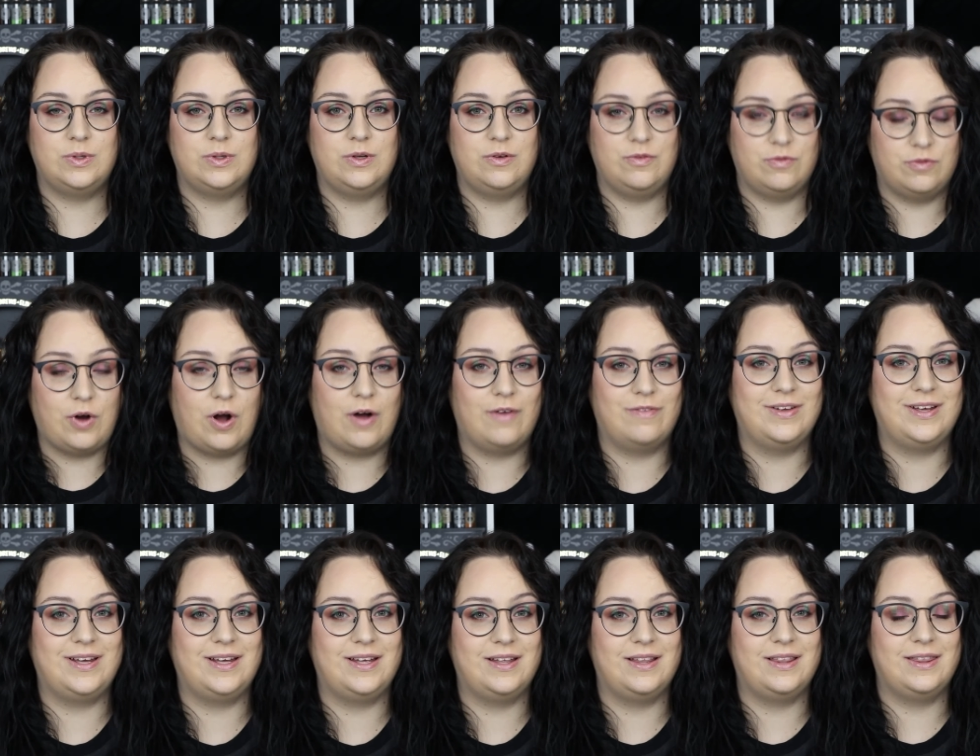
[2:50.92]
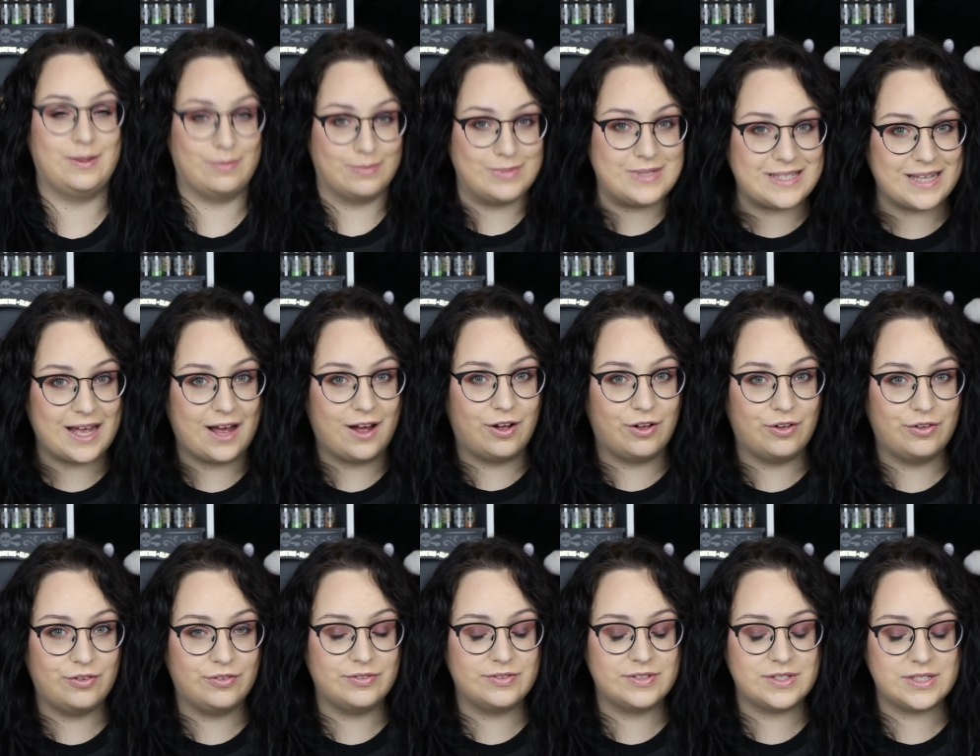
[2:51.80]
involving
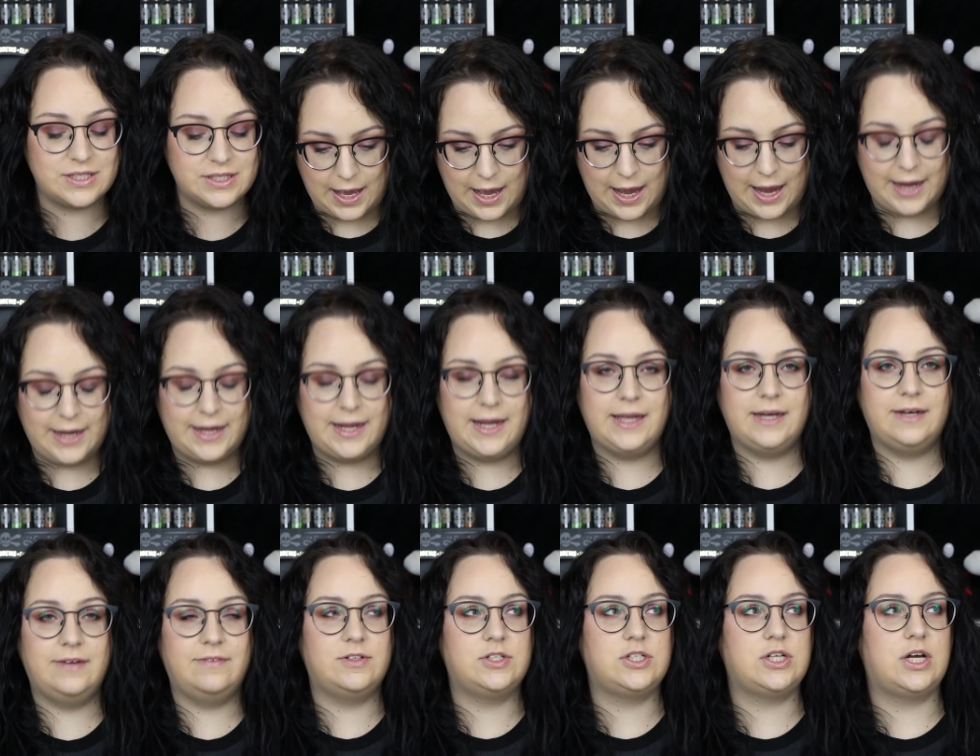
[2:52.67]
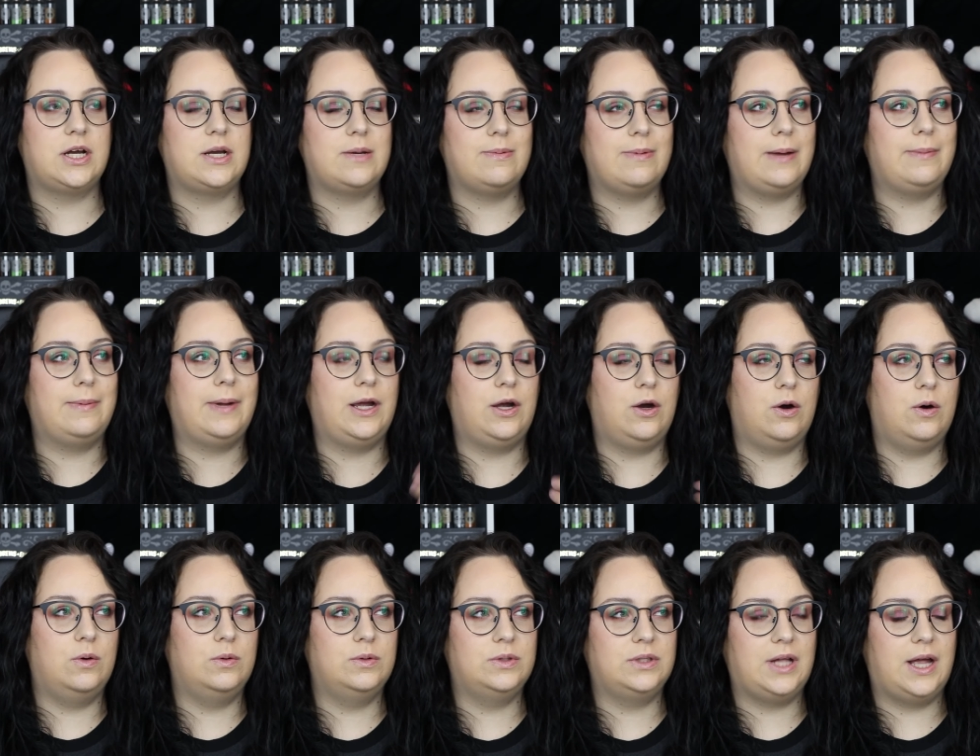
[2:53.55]
themselves. I can't even talk about my
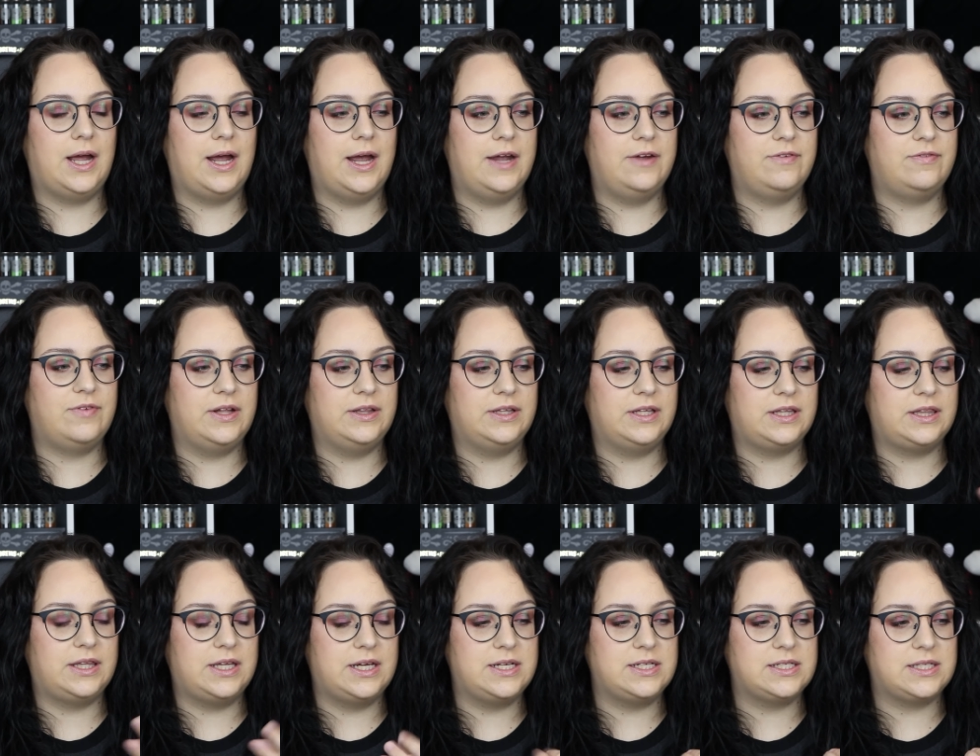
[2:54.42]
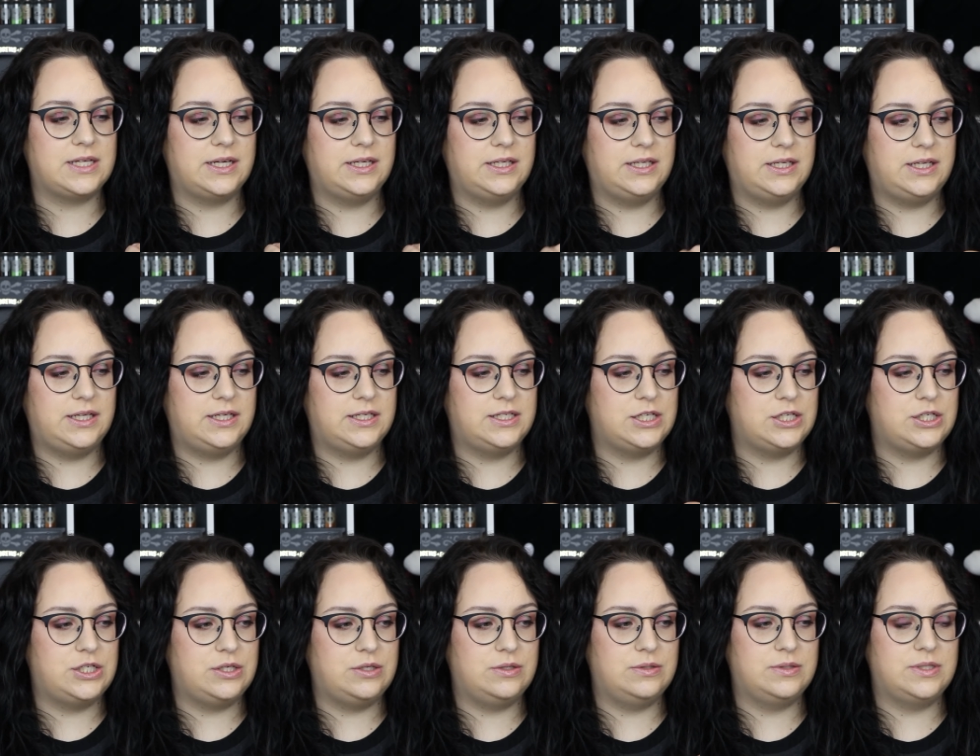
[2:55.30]
own life and the things I need to
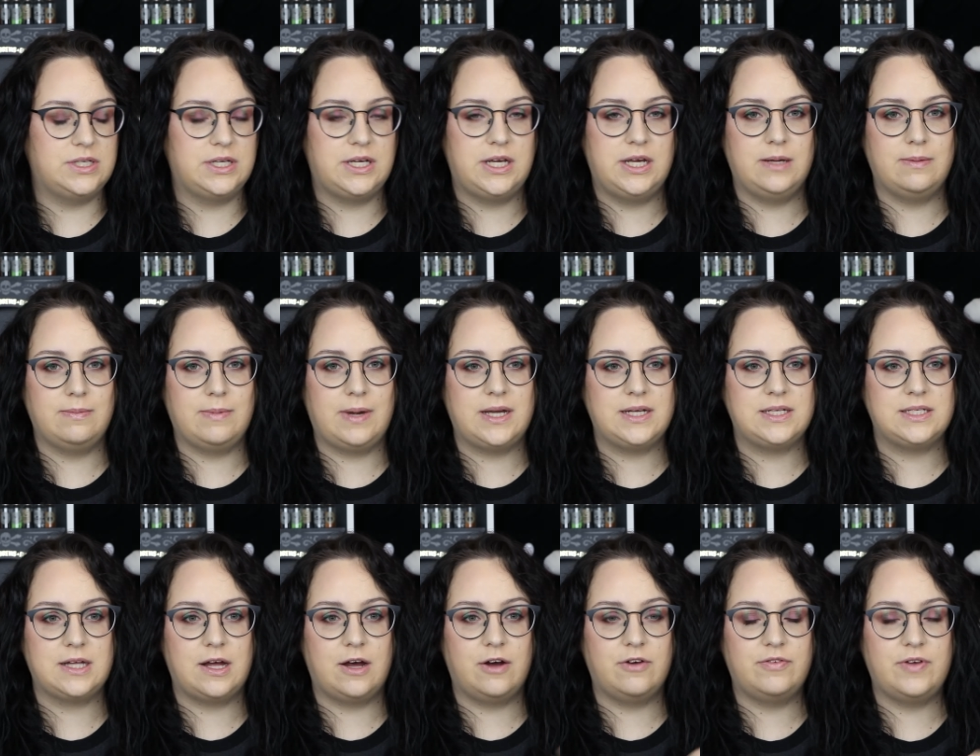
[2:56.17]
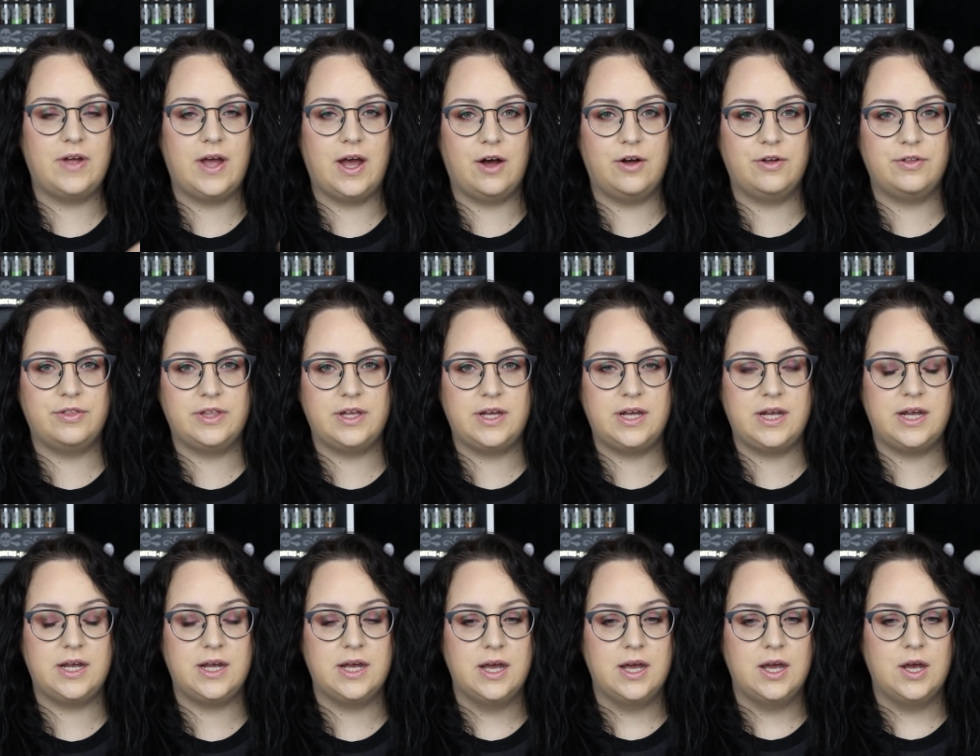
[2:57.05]
do to keep myself
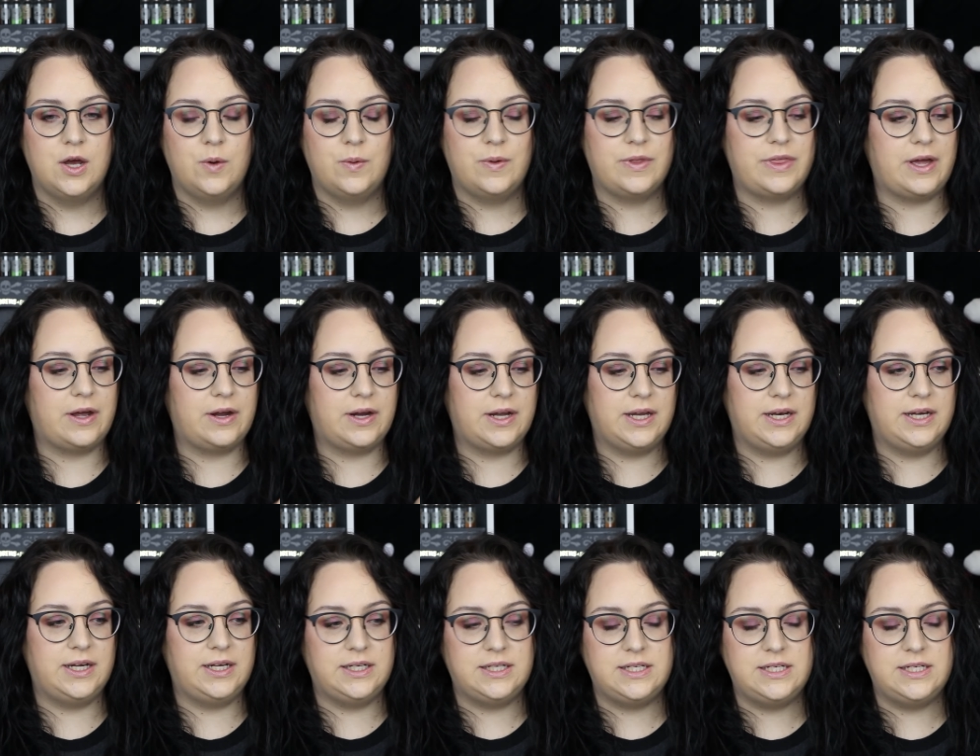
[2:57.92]
healthy without getting